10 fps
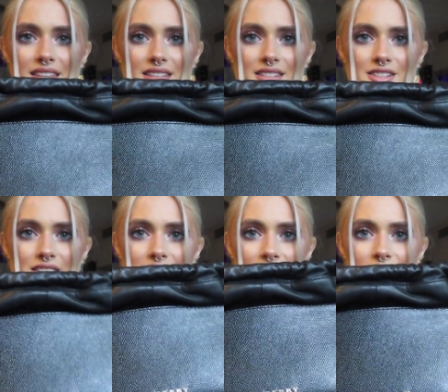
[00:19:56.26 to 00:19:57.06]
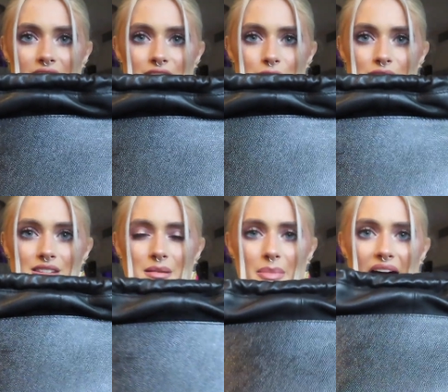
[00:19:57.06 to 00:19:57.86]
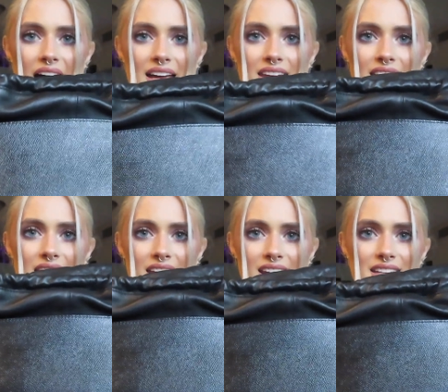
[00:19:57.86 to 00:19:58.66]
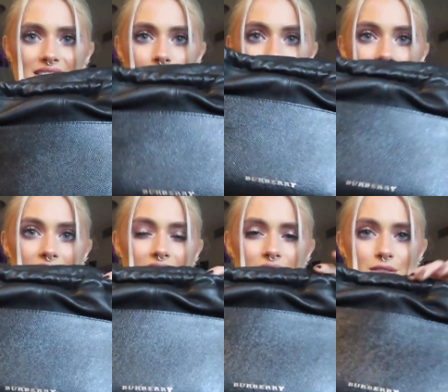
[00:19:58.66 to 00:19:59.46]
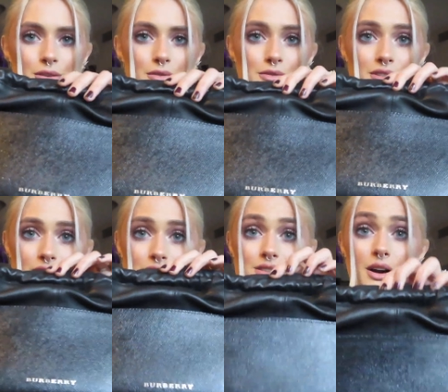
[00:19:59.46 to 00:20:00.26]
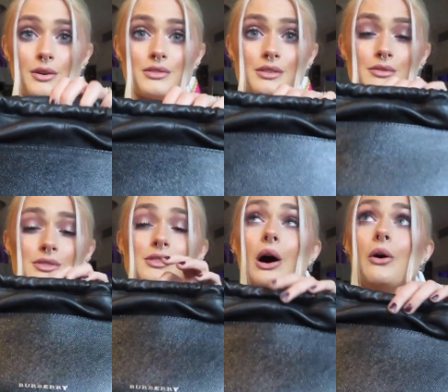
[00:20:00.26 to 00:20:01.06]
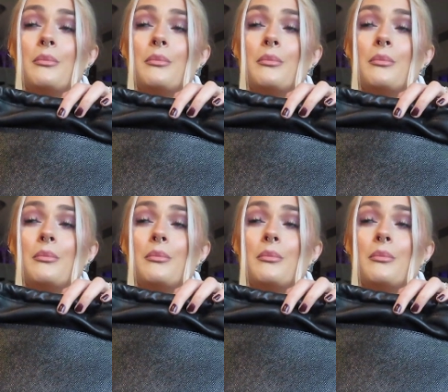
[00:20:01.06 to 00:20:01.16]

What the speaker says: this is just such an interesting bag, and it's something that I've used so